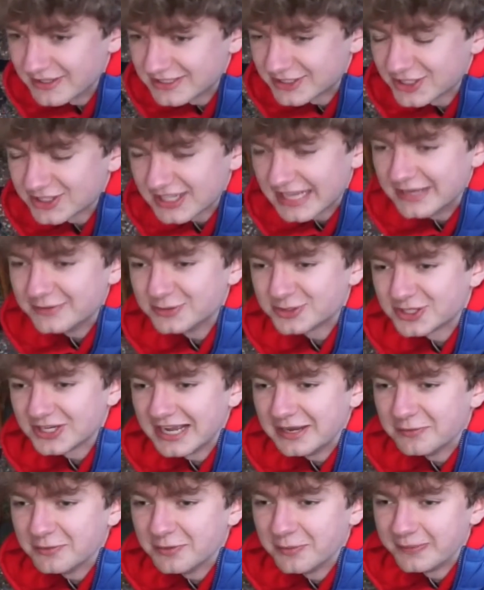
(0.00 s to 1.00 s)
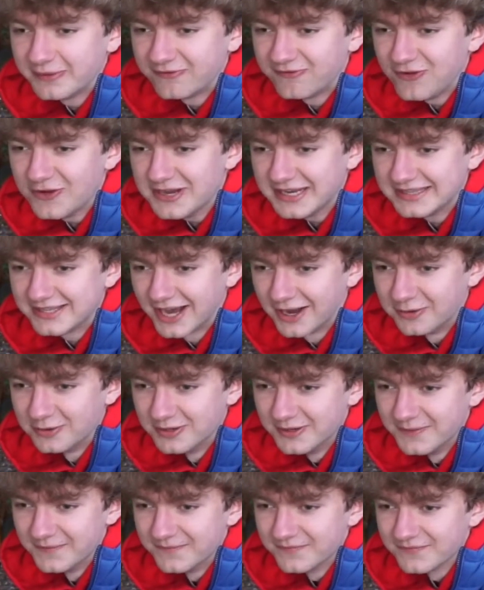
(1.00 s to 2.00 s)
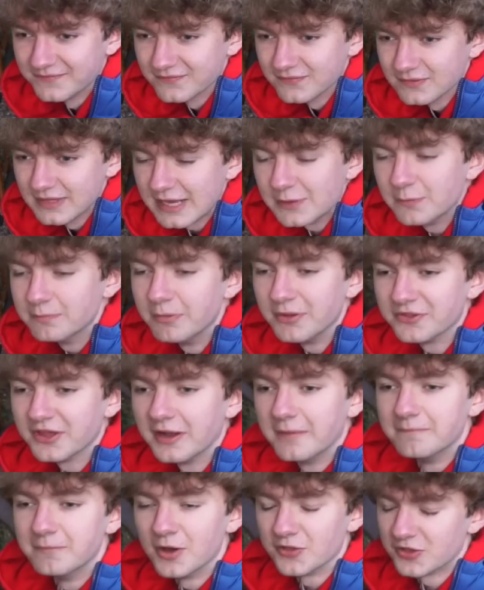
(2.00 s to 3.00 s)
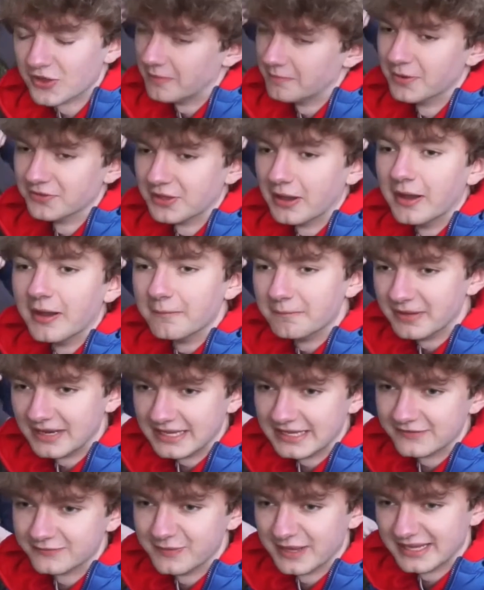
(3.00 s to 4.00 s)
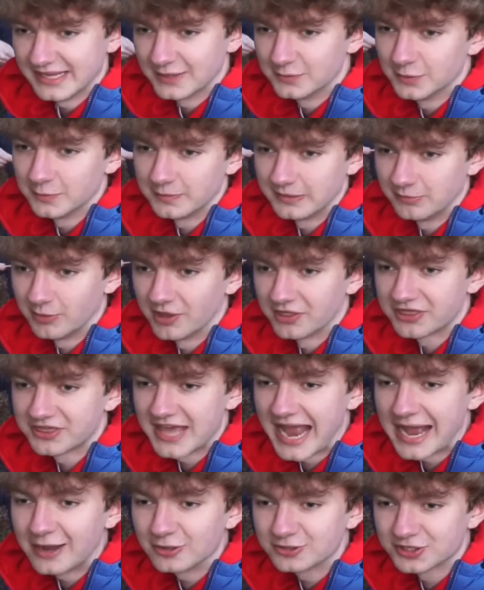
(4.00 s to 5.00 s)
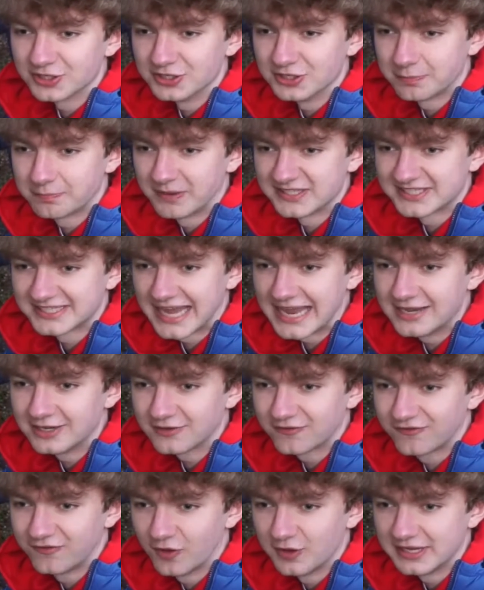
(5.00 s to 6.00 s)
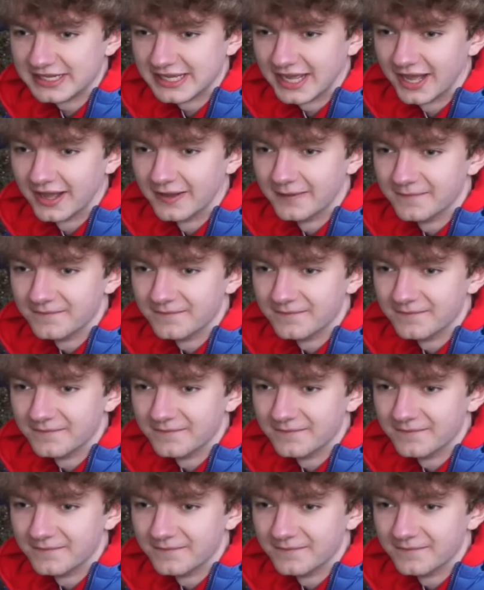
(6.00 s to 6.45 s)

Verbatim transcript: It's just, it was just, it would be funny, though. It, mother, Mother, Mother, believe me, it would be 1,000% funnier.